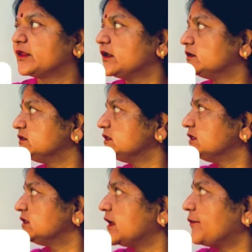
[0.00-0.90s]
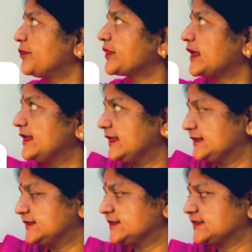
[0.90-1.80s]
So children,
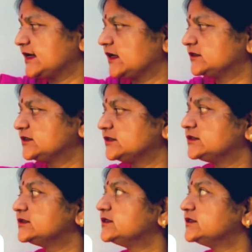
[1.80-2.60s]
let us start